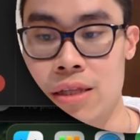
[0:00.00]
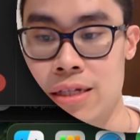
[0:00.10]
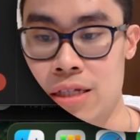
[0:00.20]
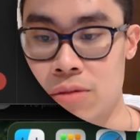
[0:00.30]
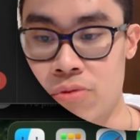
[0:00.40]

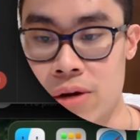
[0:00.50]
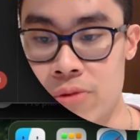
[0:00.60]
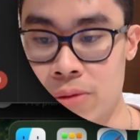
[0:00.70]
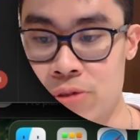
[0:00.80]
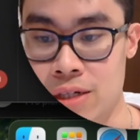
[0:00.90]
These are the
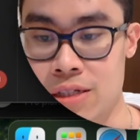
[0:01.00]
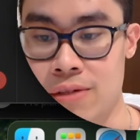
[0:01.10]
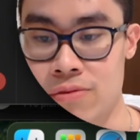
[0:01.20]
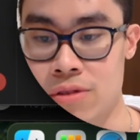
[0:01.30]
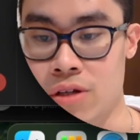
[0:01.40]
primary
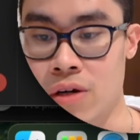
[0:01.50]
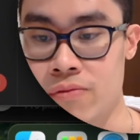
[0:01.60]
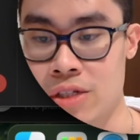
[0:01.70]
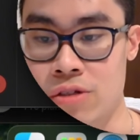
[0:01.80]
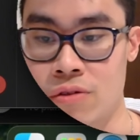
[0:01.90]
objectives, the
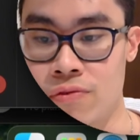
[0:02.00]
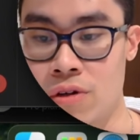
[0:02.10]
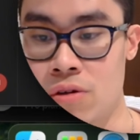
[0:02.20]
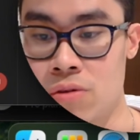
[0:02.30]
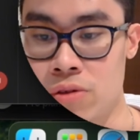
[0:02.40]
conversational
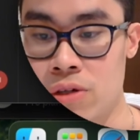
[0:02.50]
flow,